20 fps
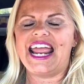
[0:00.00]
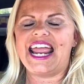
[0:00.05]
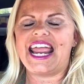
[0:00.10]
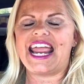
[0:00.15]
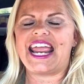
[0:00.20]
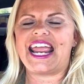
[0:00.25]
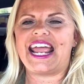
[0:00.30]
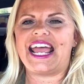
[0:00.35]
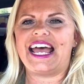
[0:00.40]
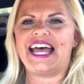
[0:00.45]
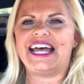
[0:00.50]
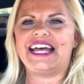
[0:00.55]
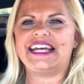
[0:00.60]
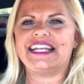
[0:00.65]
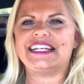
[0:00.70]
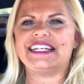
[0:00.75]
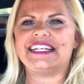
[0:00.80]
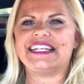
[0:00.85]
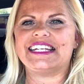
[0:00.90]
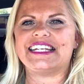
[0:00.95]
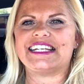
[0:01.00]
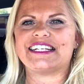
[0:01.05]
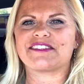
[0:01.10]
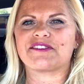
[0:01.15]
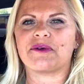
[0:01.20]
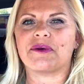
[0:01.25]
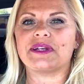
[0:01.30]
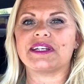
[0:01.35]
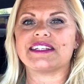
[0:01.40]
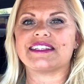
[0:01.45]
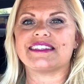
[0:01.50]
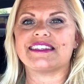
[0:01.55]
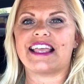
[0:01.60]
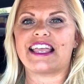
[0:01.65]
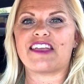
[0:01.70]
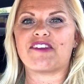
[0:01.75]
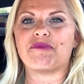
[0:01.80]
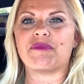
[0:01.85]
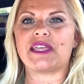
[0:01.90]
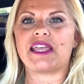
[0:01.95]
and is going to
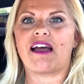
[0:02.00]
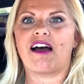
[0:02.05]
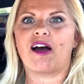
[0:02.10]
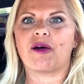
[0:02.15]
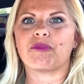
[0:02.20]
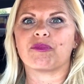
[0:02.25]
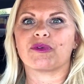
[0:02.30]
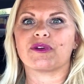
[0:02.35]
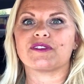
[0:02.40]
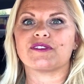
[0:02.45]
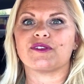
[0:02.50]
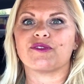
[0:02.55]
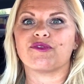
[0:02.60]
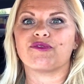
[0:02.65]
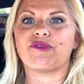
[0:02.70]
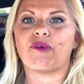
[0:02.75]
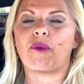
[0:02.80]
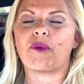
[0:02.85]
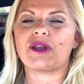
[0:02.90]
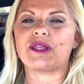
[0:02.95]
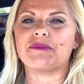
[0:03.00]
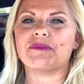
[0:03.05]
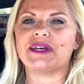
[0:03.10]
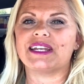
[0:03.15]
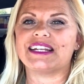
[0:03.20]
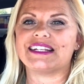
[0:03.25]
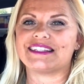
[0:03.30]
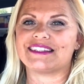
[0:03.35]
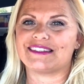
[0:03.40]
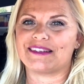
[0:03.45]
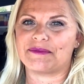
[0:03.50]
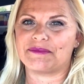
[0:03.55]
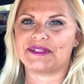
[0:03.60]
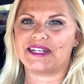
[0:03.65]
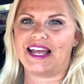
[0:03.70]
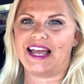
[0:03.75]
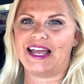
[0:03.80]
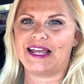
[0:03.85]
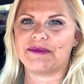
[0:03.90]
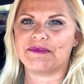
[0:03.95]
save me upwards of 40 minutes
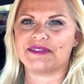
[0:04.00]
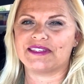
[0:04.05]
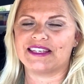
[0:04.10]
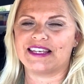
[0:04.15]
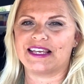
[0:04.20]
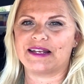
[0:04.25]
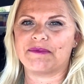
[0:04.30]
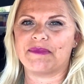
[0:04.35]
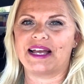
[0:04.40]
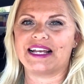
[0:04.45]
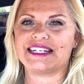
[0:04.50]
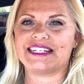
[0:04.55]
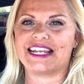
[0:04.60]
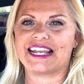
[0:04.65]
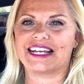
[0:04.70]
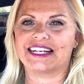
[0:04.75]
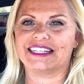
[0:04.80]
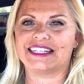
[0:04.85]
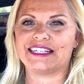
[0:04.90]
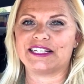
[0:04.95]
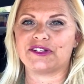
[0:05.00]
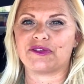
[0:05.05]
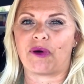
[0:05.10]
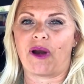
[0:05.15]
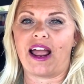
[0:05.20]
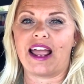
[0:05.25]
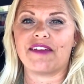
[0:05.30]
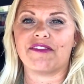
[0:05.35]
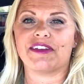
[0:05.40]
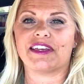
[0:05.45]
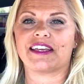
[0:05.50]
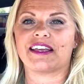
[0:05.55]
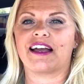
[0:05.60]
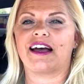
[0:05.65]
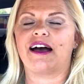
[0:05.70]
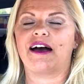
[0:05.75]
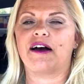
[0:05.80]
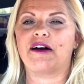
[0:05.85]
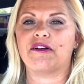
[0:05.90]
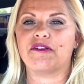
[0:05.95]
sometimes in my daily driving
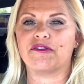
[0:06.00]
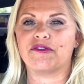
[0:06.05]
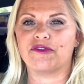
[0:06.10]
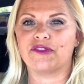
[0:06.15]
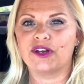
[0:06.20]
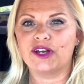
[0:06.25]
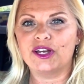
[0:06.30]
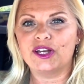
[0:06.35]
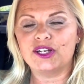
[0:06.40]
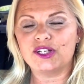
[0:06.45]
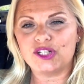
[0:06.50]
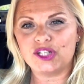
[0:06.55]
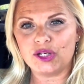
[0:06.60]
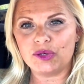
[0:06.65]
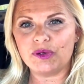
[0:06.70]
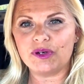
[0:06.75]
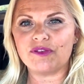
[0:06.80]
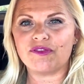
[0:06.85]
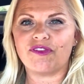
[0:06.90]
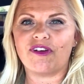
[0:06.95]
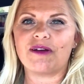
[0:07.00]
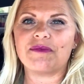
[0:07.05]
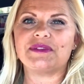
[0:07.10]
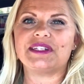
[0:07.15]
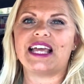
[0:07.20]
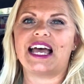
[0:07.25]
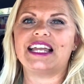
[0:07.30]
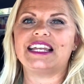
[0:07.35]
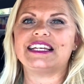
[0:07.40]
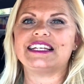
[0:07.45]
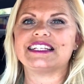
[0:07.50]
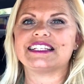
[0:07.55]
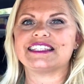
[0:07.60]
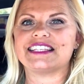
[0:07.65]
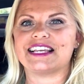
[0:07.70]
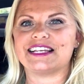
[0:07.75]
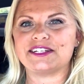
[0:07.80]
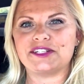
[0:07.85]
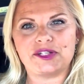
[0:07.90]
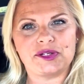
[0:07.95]
of to and from tennis
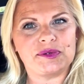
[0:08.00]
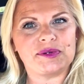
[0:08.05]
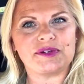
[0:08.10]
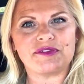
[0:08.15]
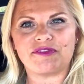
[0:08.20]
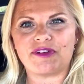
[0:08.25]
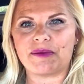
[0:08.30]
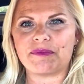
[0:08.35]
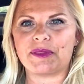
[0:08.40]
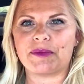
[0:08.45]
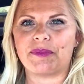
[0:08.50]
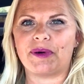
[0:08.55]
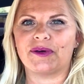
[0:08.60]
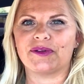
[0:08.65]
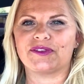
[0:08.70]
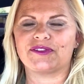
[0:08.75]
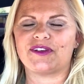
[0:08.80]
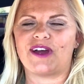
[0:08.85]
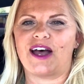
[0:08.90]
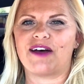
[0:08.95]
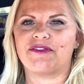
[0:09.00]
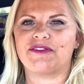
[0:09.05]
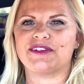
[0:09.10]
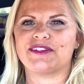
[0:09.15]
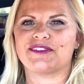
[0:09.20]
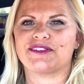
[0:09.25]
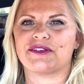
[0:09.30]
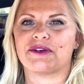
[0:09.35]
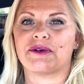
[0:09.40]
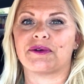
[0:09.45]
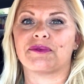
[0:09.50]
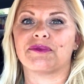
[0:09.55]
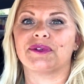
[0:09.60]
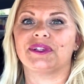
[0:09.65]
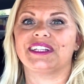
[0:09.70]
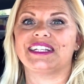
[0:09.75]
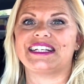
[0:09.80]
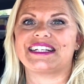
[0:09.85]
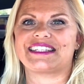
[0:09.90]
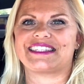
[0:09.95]
and to and from the post office. So
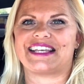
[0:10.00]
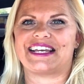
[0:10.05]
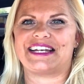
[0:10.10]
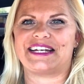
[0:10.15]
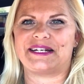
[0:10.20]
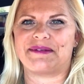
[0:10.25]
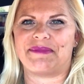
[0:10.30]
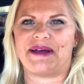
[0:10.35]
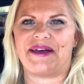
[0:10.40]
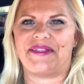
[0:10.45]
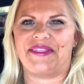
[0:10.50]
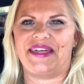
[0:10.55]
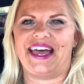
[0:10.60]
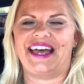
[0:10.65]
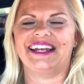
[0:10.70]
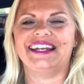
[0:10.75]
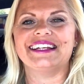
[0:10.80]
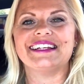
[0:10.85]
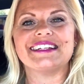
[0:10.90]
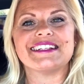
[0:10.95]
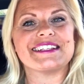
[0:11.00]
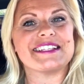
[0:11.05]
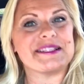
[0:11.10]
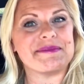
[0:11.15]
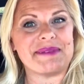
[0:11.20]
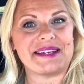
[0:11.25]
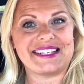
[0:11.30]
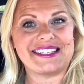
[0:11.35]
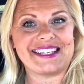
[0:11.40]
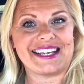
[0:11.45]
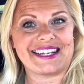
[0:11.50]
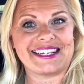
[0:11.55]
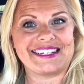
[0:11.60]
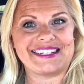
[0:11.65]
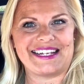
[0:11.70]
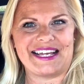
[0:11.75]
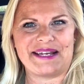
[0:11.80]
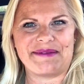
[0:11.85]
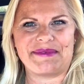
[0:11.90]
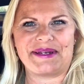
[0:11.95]
really excited about that. This is my
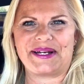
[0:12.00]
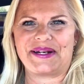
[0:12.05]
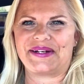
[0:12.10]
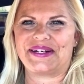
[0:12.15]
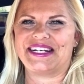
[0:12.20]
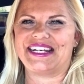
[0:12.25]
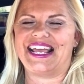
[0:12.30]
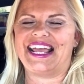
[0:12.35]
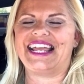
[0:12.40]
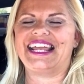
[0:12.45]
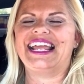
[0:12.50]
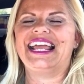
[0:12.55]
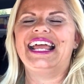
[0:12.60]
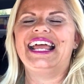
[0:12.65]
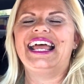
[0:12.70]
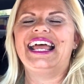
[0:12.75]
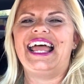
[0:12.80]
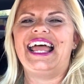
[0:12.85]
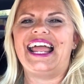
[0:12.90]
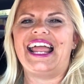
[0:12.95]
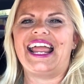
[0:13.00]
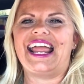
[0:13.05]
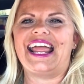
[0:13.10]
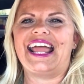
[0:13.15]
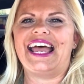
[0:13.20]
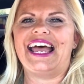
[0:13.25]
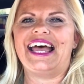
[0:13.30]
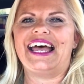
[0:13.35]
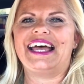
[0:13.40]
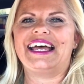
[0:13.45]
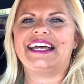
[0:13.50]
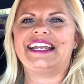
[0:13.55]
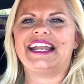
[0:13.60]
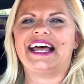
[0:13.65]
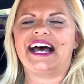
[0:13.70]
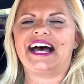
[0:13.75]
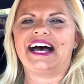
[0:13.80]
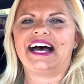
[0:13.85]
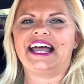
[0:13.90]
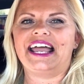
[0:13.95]
second time here today. And
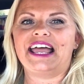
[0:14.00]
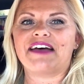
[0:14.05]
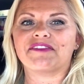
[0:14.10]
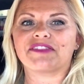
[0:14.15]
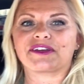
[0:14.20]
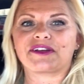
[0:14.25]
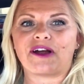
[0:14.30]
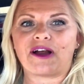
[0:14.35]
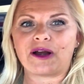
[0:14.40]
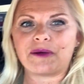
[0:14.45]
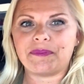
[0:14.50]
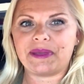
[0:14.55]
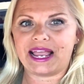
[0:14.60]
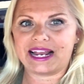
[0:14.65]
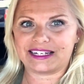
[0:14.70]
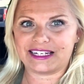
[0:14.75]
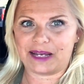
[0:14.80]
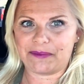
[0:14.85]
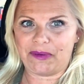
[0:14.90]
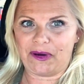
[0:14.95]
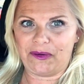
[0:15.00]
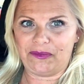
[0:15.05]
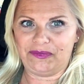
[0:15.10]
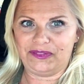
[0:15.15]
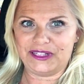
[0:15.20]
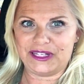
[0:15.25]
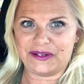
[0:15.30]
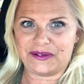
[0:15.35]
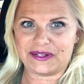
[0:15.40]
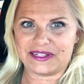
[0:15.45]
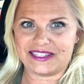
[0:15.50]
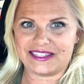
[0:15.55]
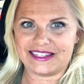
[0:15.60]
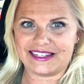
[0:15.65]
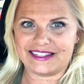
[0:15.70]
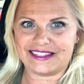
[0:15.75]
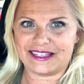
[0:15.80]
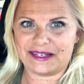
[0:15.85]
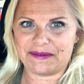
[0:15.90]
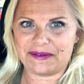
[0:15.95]
I uh, have the car packed up. Hopefully you can
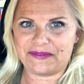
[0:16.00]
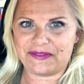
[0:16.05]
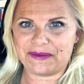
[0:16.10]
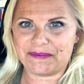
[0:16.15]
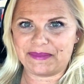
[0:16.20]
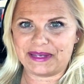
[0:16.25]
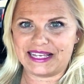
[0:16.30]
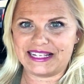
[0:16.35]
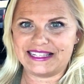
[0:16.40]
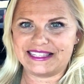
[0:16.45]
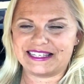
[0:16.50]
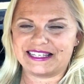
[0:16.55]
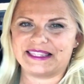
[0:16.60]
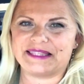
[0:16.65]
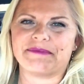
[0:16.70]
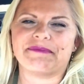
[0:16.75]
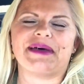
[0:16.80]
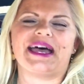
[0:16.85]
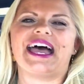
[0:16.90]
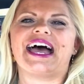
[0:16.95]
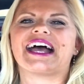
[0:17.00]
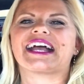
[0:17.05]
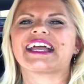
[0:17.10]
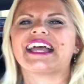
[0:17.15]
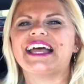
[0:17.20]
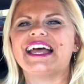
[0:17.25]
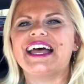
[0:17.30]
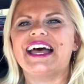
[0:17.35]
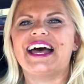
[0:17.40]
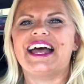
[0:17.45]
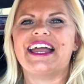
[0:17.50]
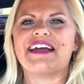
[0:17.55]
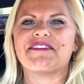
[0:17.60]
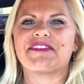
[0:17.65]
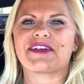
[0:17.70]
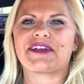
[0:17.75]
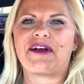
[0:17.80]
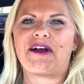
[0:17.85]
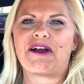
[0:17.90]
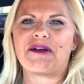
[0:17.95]
see some of the bins in the back. I
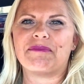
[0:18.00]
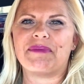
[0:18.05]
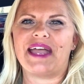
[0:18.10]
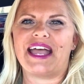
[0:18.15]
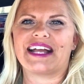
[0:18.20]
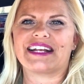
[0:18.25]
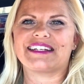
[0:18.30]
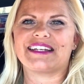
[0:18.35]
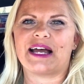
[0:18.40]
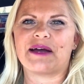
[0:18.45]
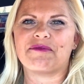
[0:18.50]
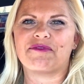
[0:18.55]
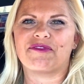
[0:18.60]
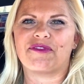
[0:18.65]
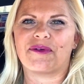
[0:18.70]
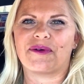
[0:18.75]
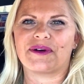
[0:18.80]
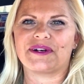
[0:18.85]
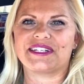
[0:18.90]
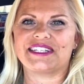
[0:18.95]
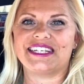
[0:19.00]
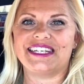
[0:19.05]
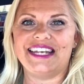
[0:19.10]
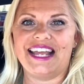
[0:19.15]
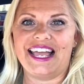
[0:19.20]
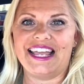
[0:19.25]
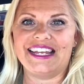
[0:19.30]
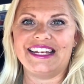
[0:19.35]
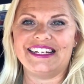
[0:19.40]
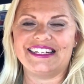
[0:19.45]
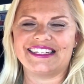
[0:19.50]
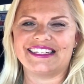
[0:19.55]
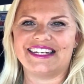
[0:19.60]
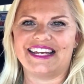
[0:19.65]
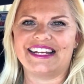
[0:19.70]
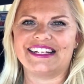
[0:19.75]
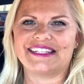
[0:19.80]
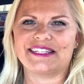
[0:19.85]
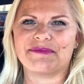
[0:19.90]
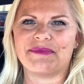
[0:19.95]
have the car packed up for tonight.
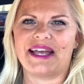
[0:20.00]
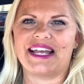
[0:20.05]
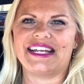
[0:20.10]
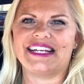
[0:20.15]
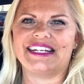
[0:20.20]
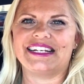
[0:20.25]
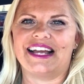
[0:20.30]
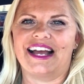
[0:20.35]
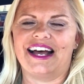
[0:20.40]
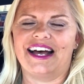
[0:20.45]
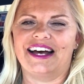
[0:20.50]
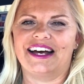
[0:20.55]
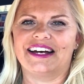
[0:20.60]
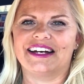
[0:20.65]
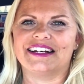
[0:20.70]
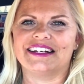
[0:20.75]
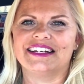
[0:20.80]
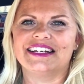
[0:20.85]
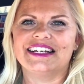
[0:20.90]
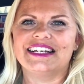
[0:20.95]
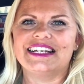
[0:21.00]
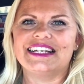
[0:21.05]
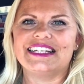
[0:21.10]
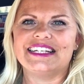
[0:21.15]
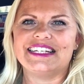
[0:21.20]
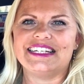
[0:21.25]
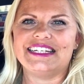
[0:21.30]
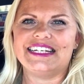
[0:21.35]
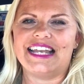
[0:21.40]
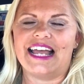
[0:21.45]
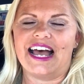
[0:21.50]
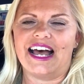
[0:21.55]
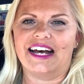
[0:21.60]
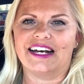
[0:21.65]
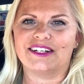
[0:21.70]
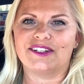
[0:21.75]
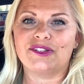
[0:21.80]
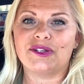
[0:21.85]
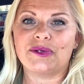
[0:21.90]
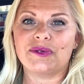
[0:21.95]
Tonight's my uh,
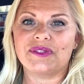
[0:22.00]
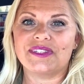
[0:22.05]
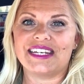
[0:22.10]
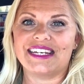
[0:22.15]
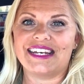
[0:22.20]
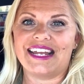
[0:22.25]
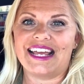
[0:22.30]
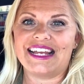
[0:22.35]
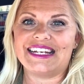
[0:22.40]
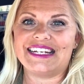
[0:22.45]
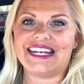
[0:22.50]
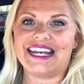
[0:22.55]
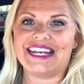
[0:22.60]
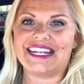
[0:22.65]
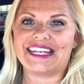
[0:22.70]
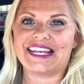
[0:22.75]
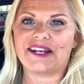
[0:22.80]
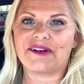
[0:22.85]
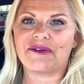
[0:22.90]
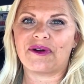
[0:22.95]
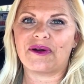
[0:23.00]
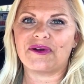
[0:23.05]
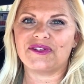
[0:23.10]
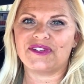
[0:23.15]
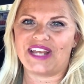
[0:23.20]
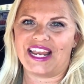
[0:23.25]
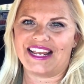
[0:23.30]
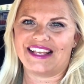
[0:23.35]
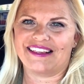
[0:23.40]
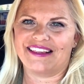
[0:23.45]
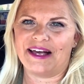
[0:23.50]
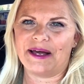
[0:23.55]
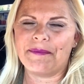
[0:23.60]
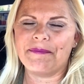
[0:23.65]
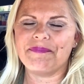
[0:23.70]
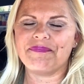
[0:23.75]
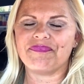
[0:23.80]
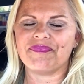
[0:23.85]
uh, Tuesday night knitting and crochet club